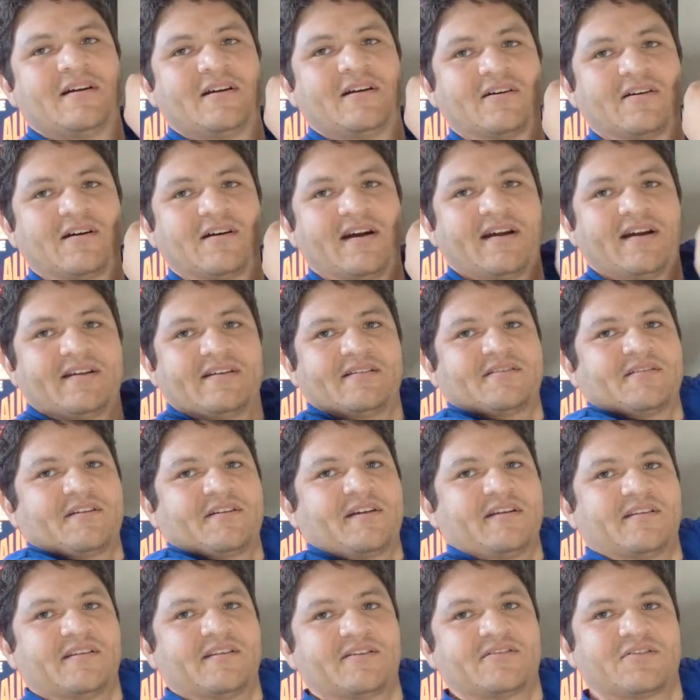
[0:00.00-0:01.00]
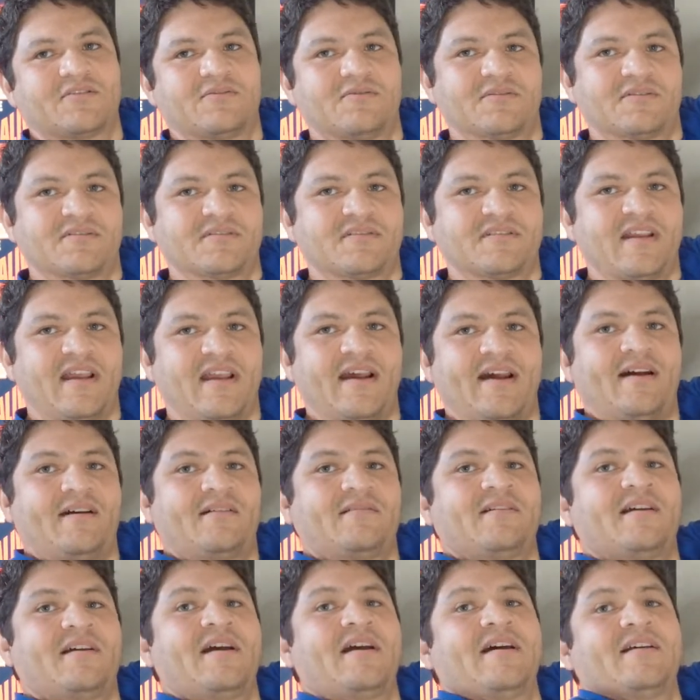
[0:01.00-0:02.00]
right? So you're getting the shoulders
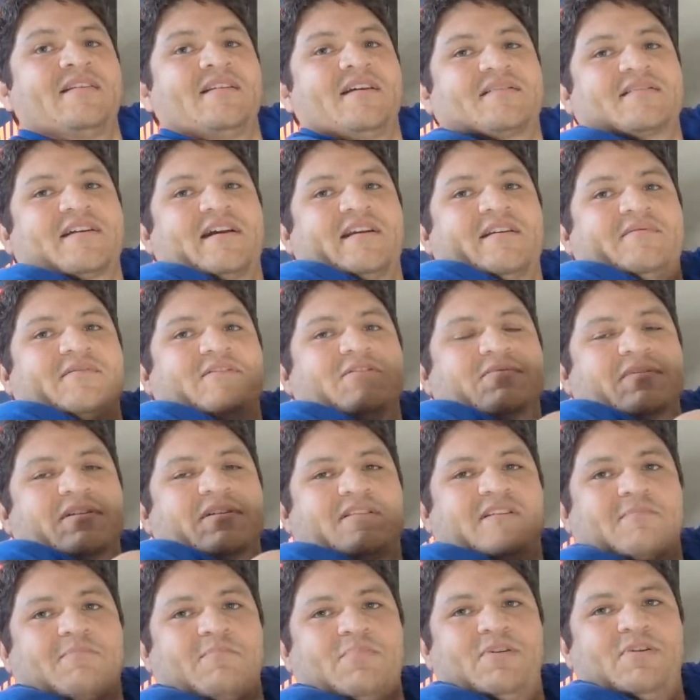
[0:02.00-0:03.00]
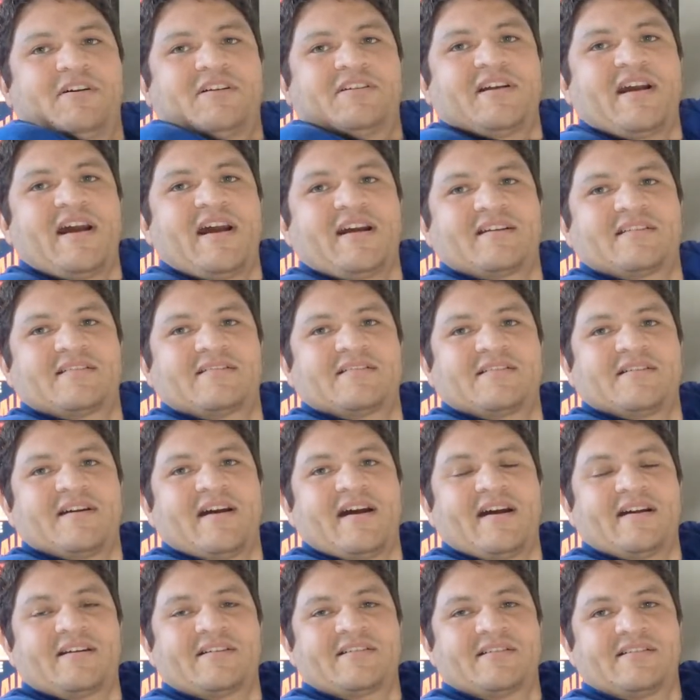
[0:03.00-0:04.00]
down. That's kind of doing the push
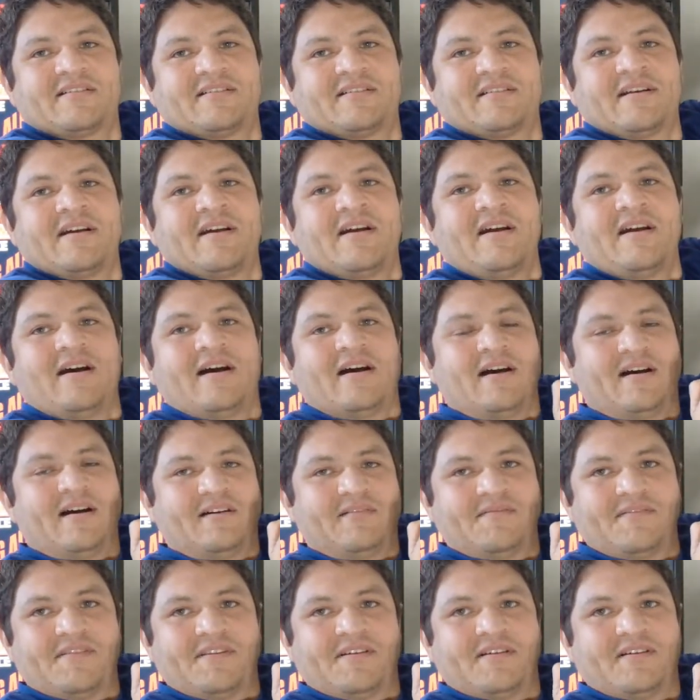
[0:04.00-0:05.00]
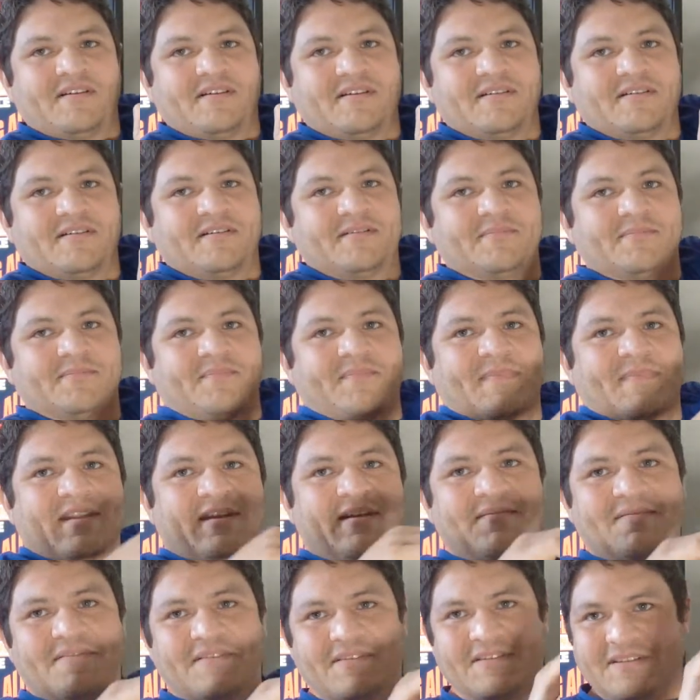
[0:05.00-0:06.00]
action of the
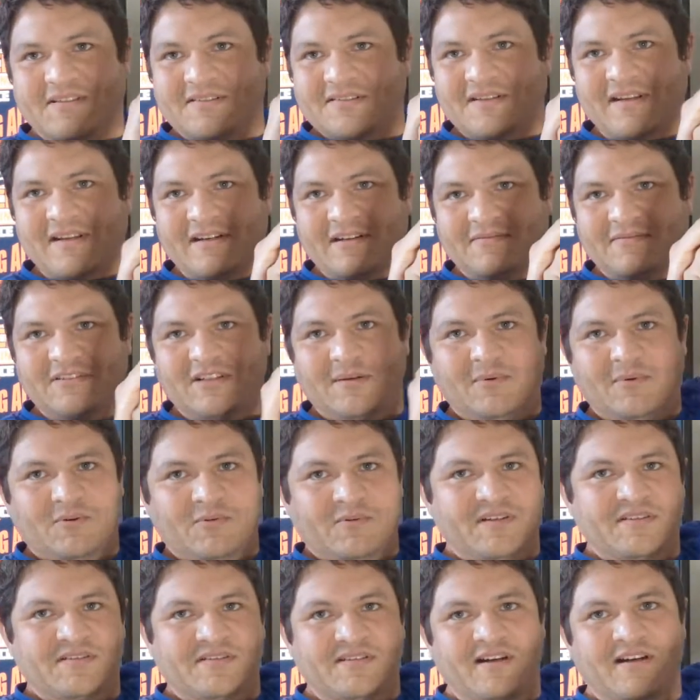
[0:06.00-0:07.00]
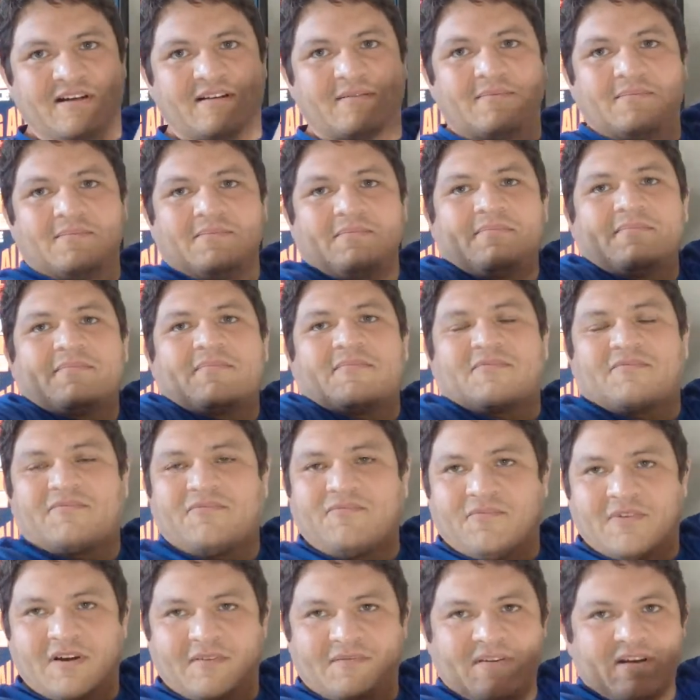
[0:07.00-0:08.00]
of this kind of double wrist lock,
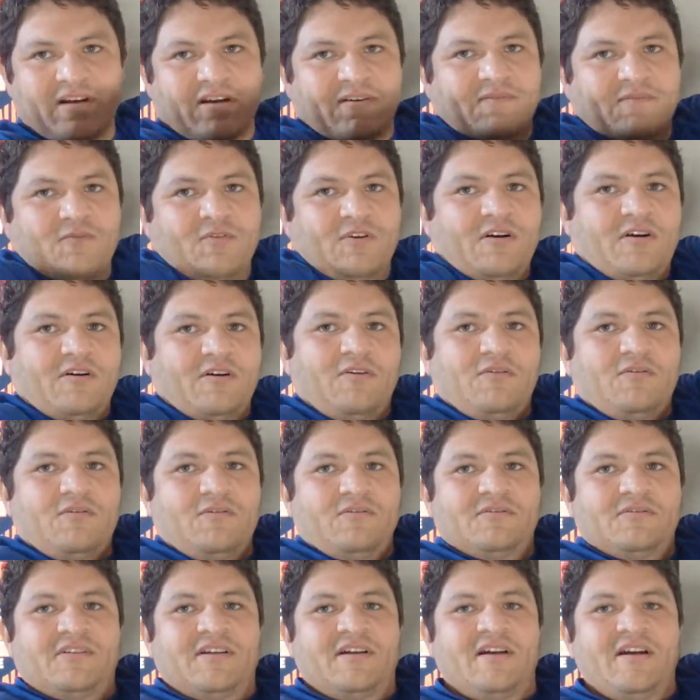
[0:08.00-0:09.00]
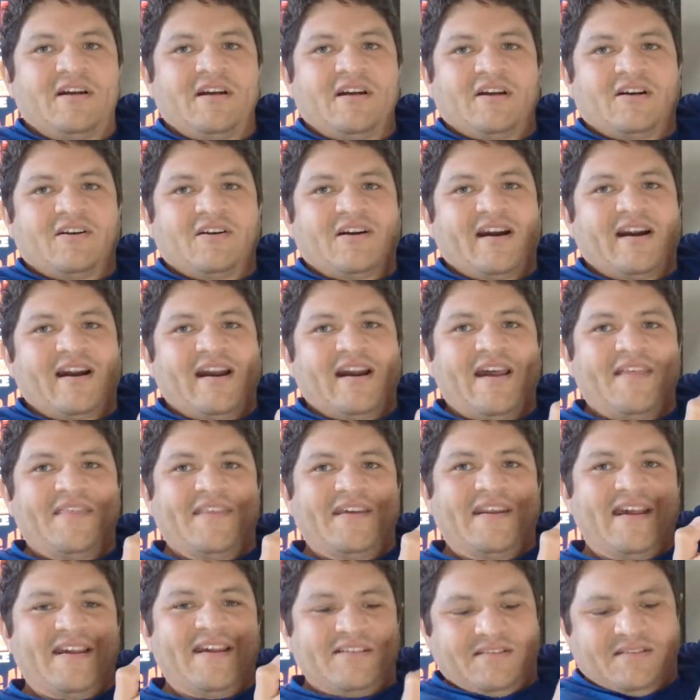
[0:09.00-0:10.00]
a figure four hold, right? And
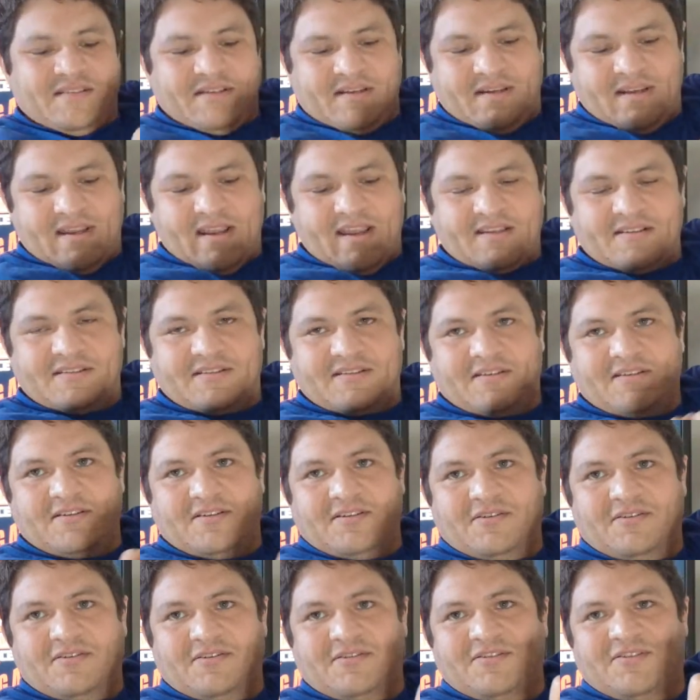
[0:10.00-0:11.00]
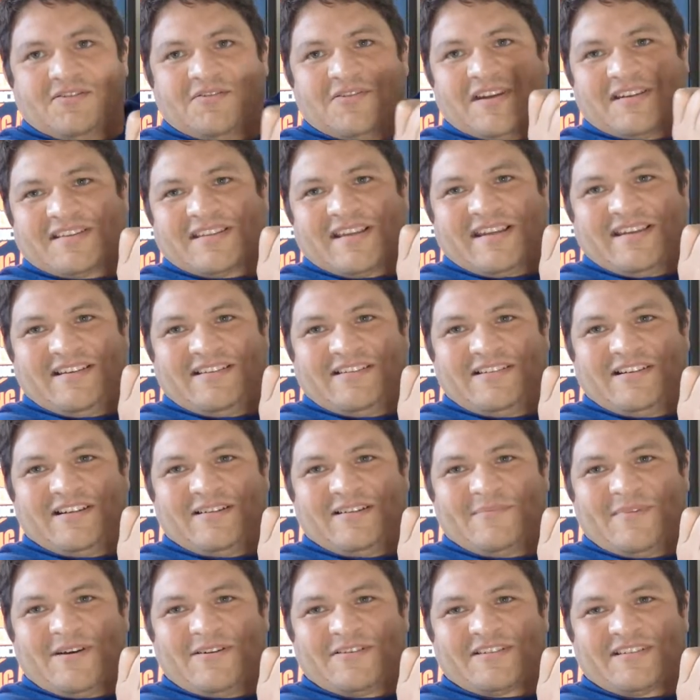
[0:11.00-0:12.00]
then as you do like the heel hook
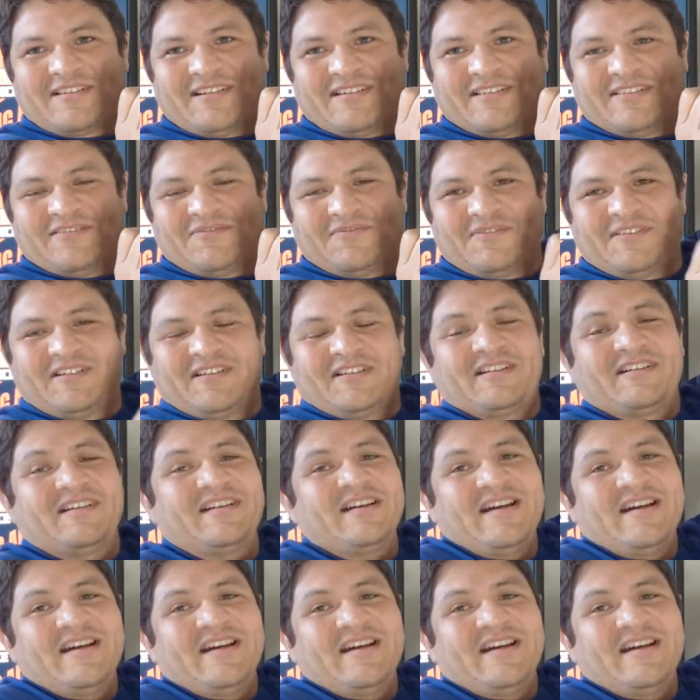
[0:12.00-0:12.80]
motion on the foot,